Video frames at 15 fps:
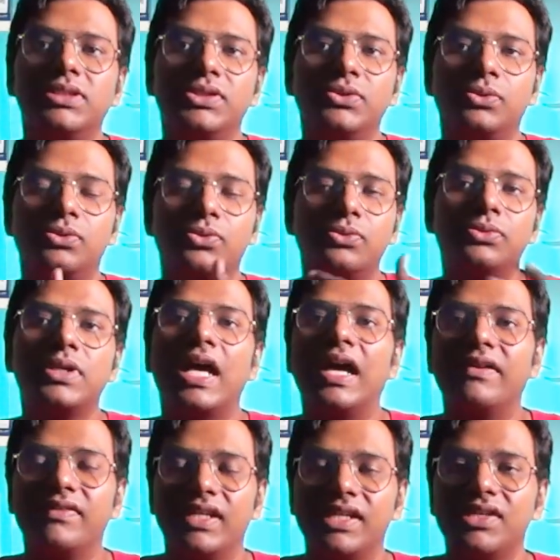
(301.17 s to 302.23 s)
you don't
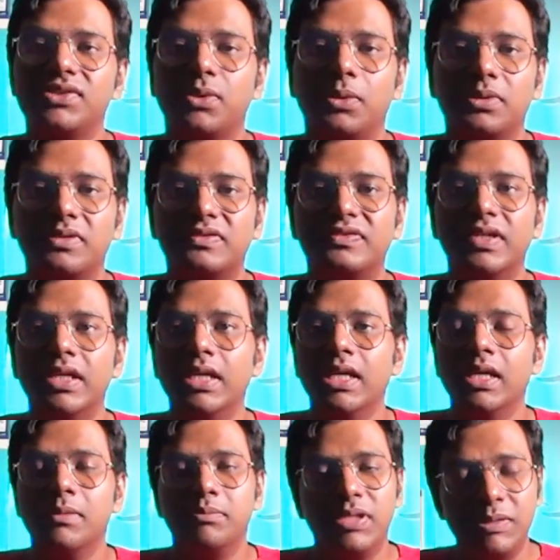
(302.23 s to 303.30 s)
have any sort of
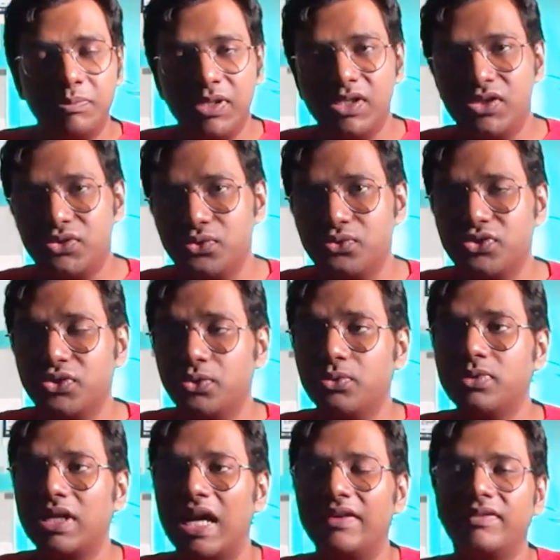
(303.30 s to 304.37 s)
BP issues, you
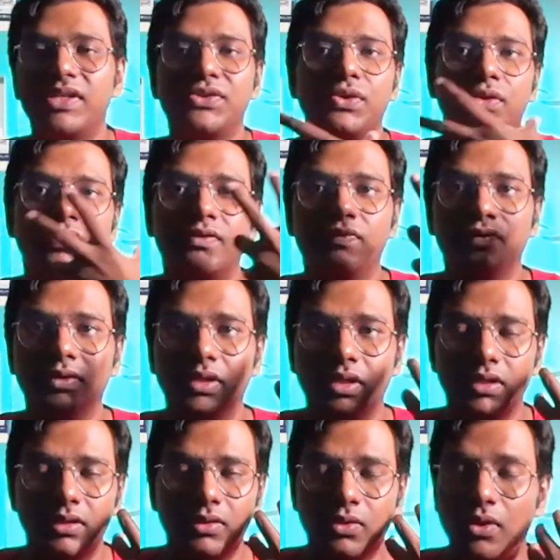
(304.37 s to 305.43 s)
don't have any sort of
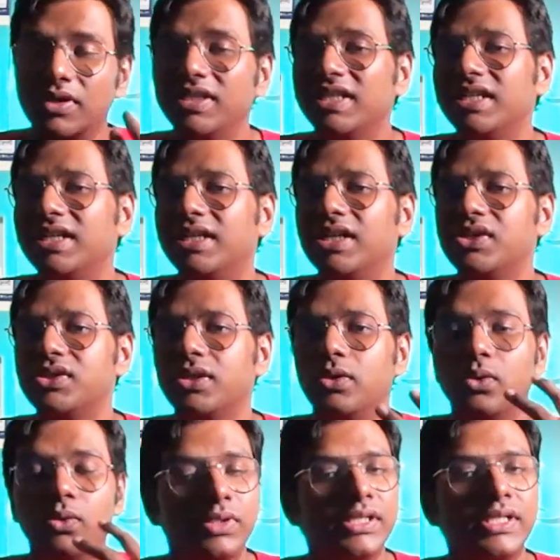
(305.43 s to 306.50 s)
chronic
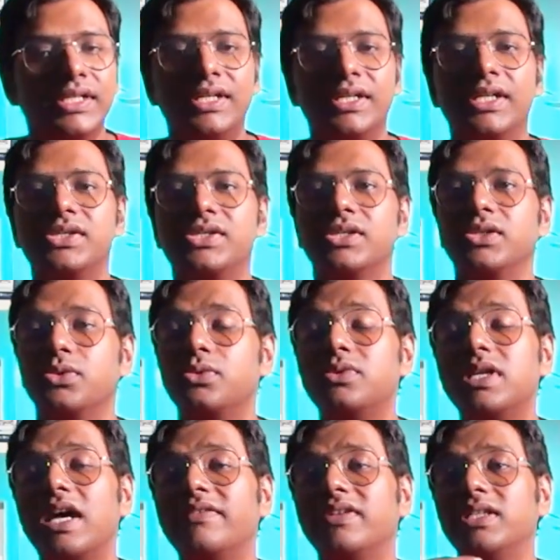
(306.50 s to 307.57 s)
irritation, local irritation, you don't
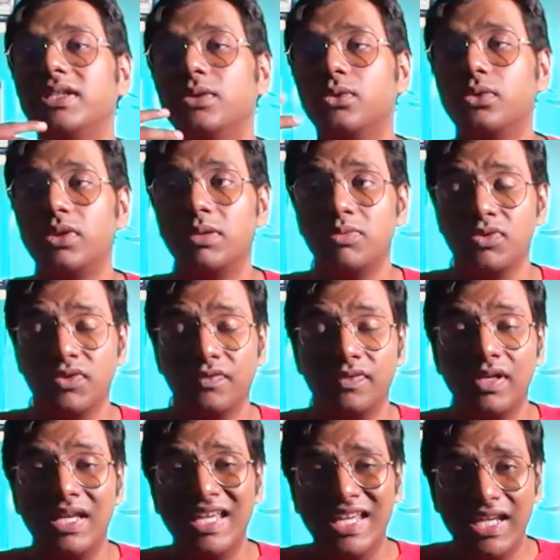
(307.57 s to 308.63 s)
have any oral abusive
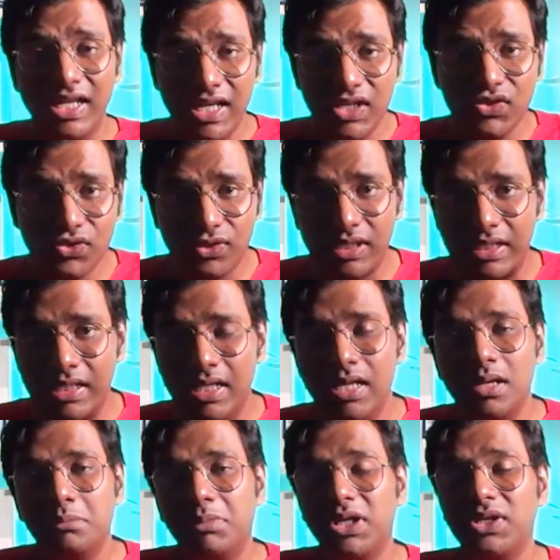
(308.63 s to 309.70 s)
history,
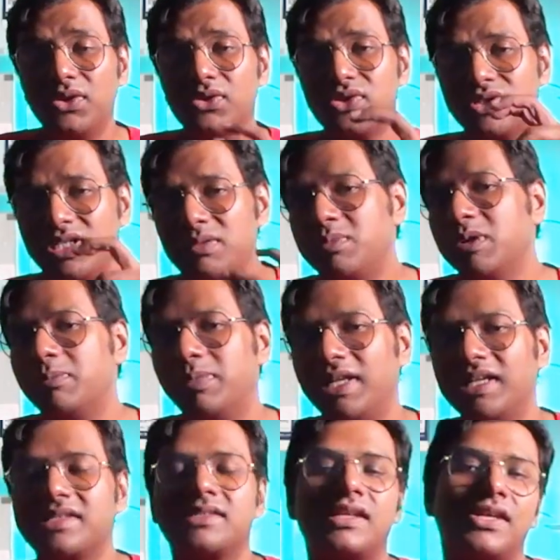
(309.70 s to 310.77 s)
but you're still
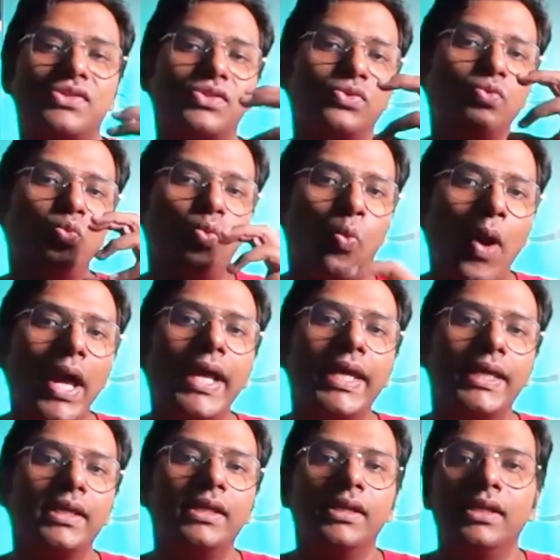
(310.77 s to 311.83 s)
perplexed as to
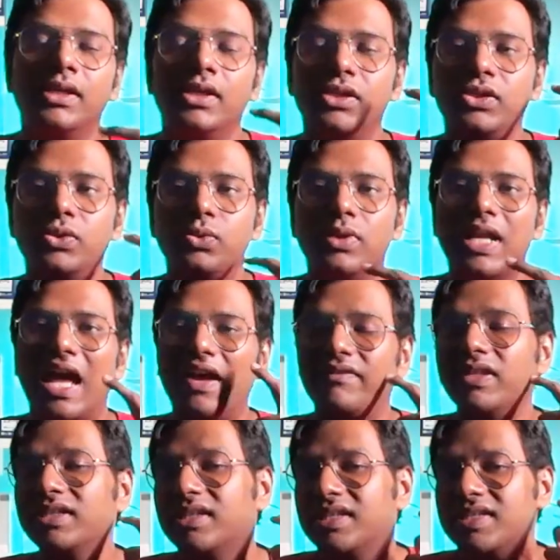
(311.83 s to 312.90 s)
why you are
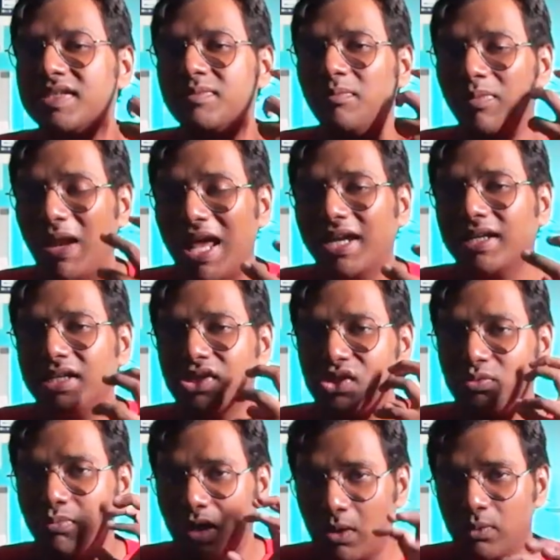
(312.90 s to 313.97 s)
having this blackish
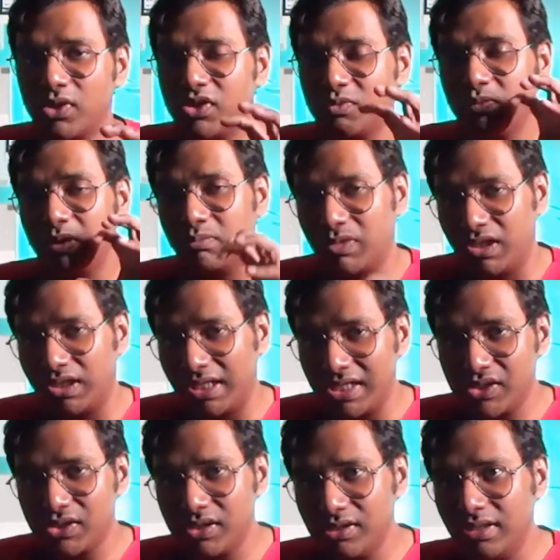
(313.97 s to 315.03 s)
brownish
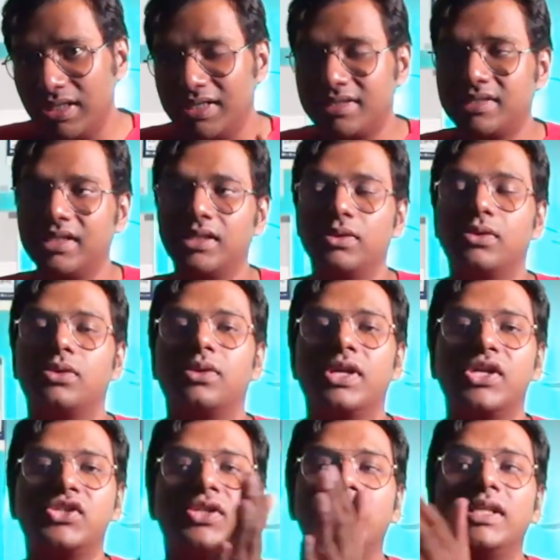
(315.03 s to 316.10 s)
pigmentation. Let's say you're
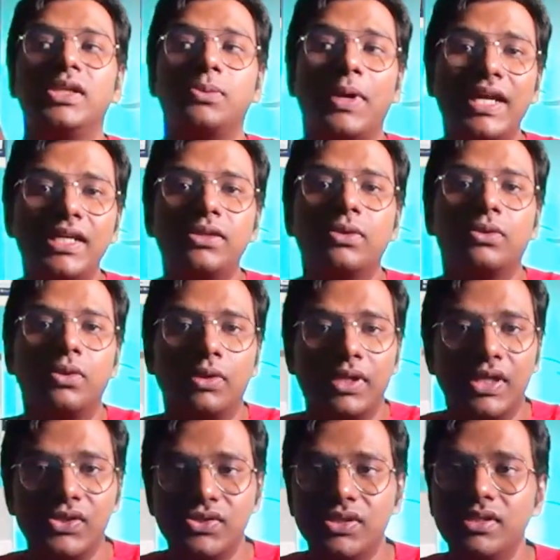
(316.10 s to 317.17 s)
racially white or
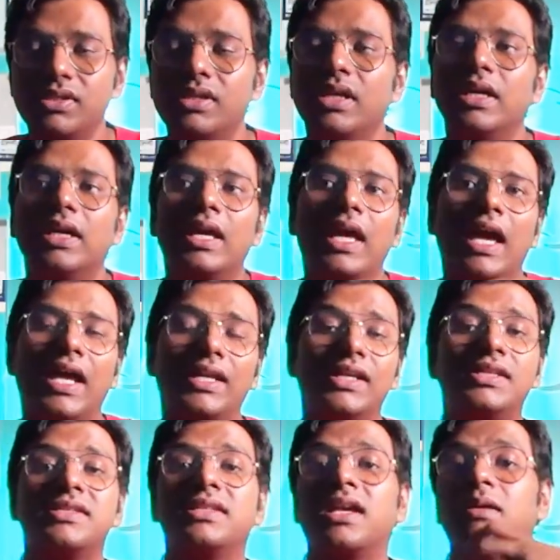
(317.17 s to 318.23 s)
Caucasian, and
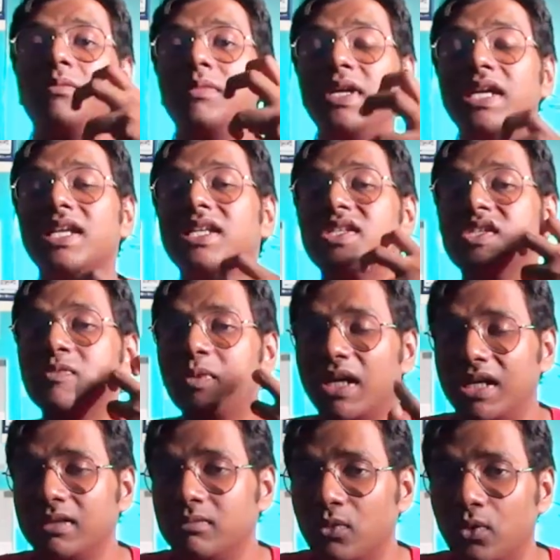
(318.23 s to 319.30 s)
it's coming and
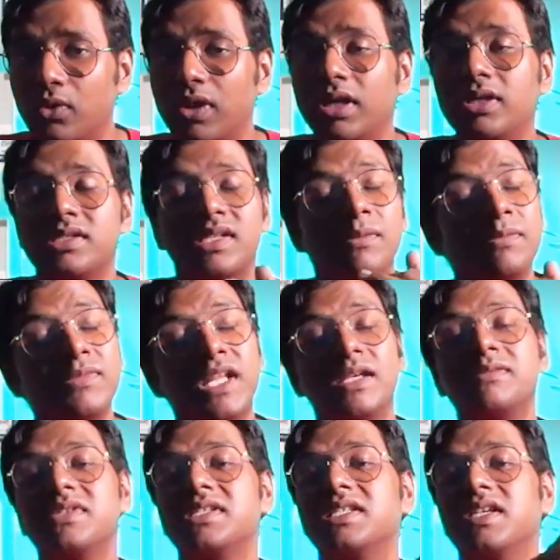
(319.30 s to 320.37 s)
spreading more, and
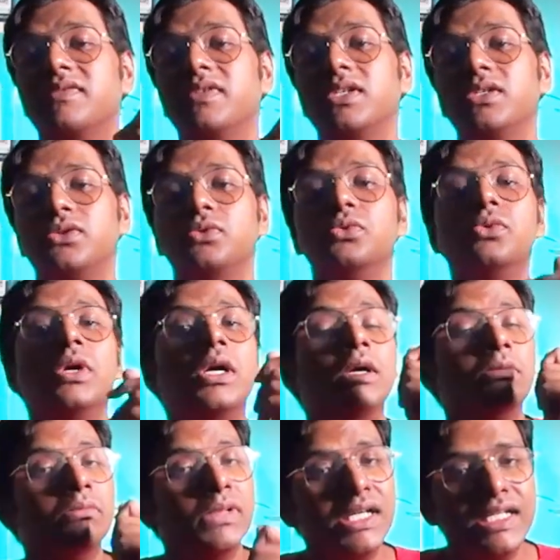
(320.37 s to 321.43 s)
sometimes it's giving you
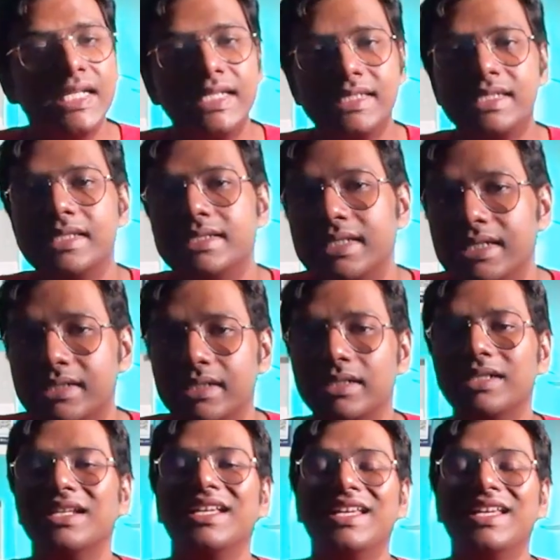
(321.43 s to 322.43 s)
burning sensation.